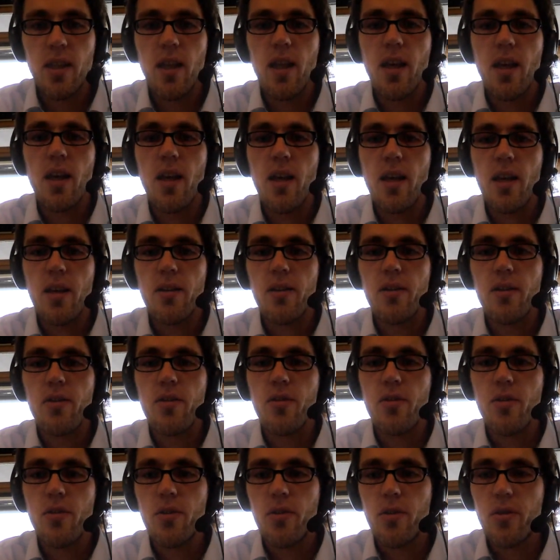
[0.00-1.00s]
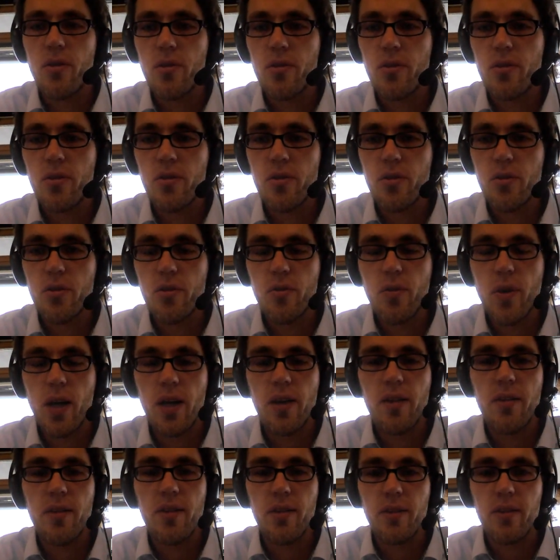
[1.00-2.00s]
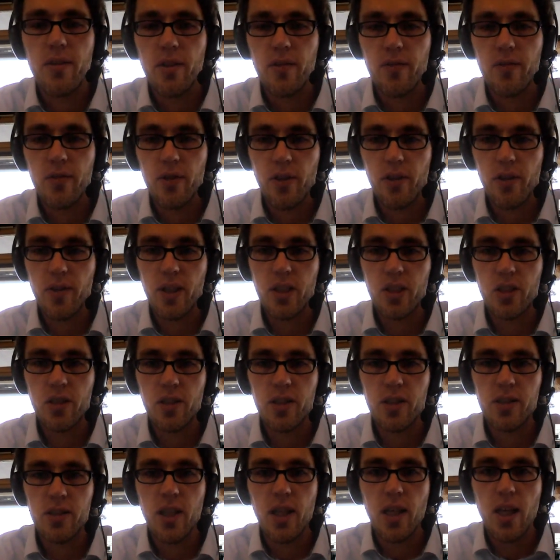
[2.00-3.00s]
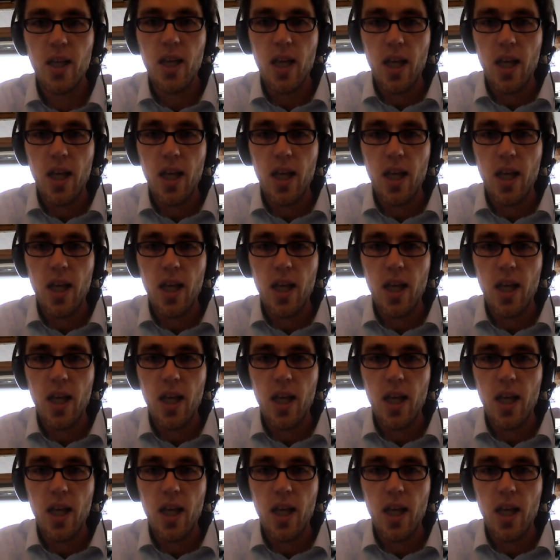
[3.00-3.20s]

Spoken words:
to run these infrastructures.